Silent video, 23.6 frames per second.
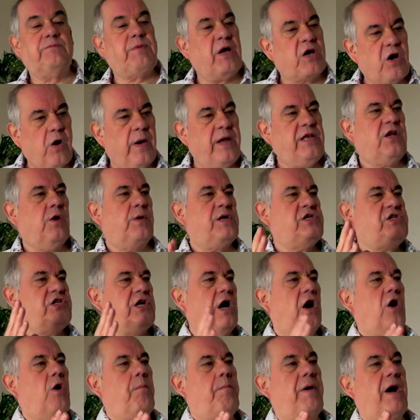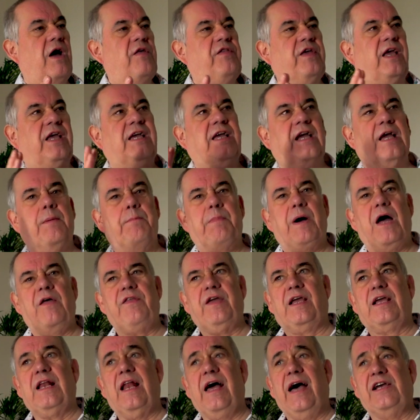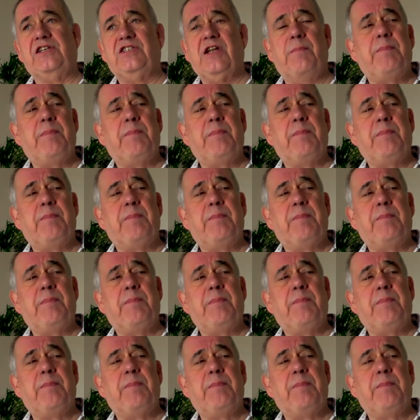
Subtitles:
by going to a show by the Clash.